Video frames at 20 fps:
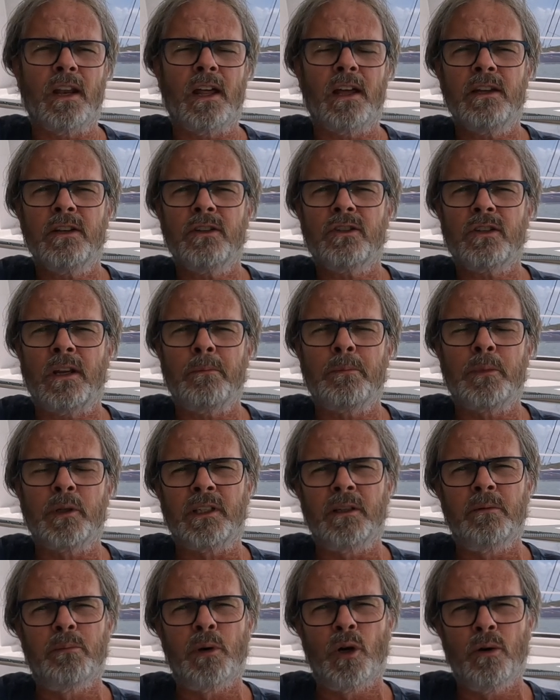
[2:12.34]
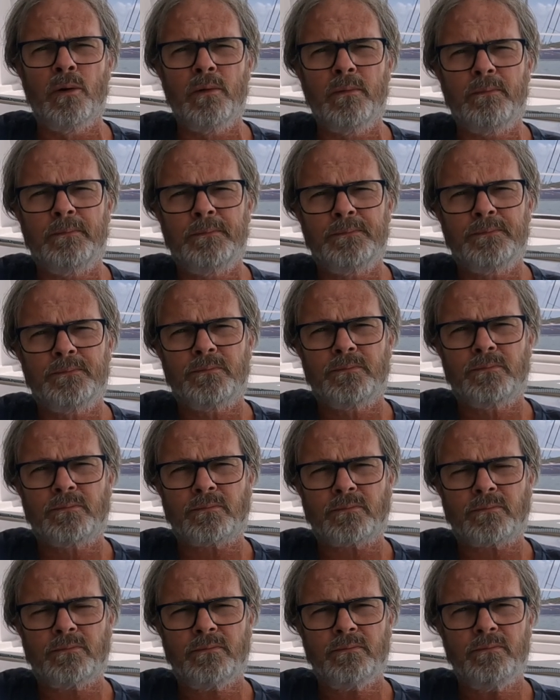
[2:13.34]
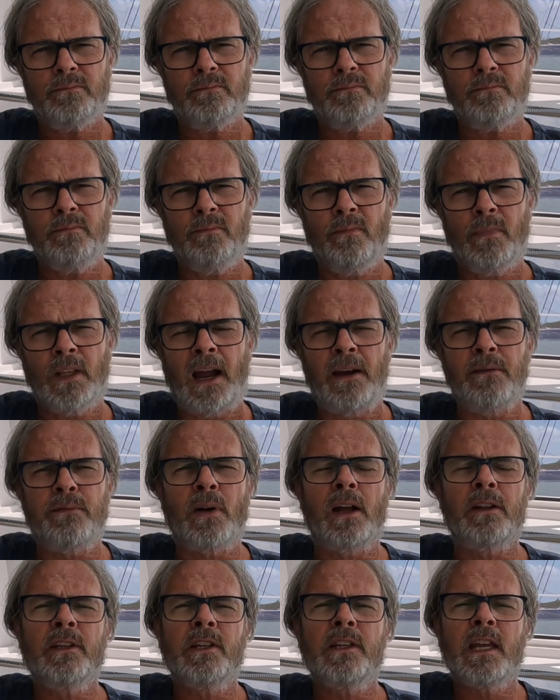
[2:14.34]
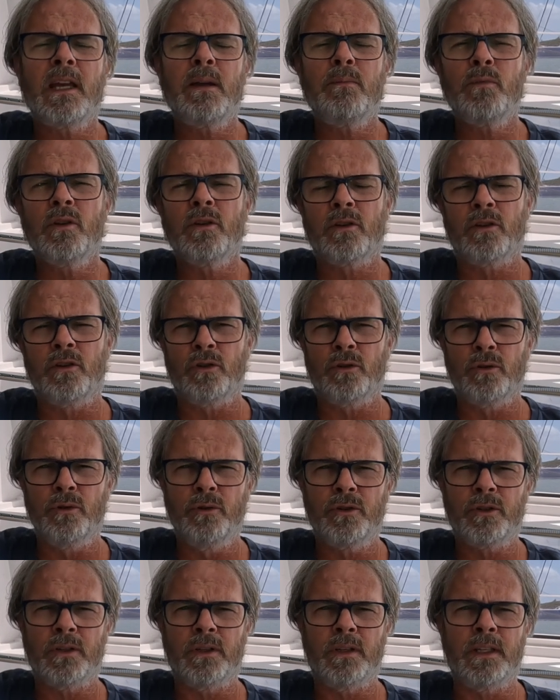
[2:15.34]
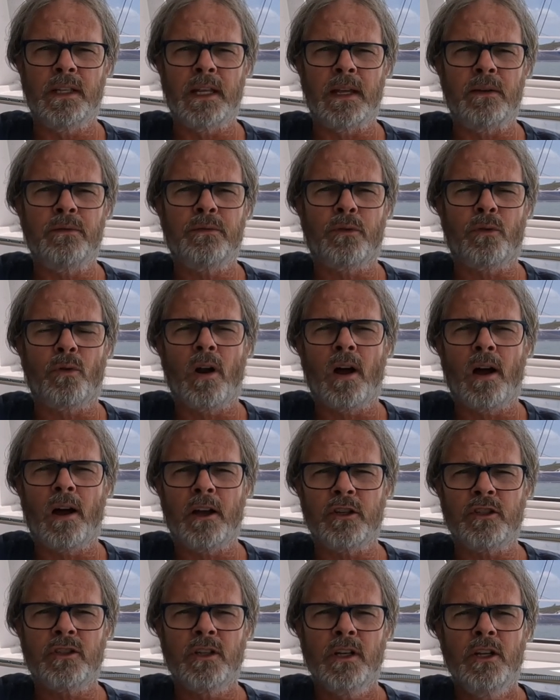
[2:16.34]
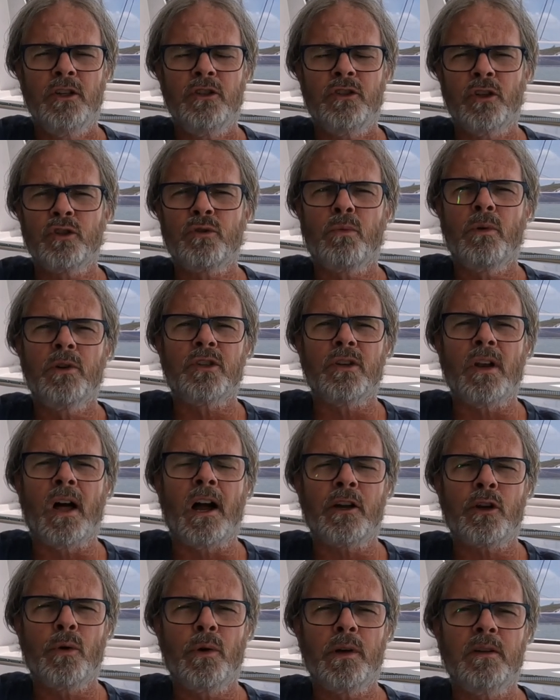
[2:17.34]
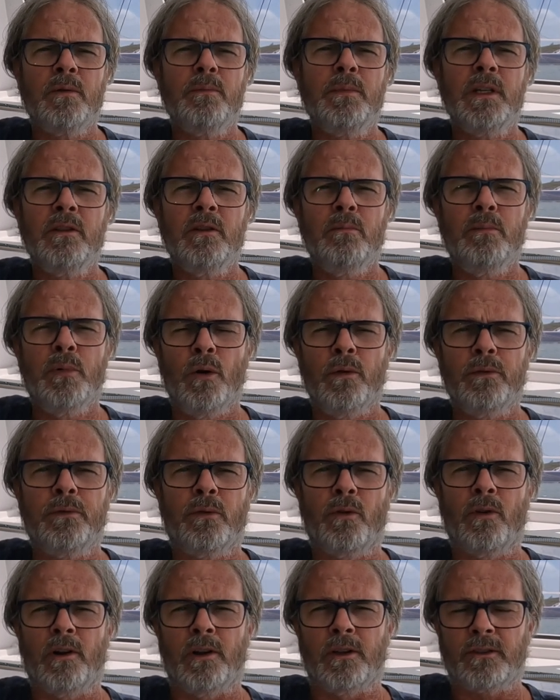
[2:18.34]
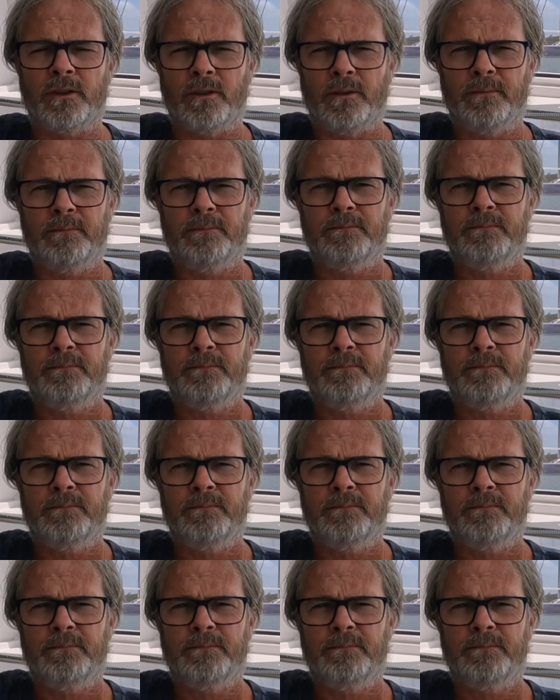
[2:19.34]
nights up at the boat, I finally came to the conclusion that Farage just was not going to be the boat for us.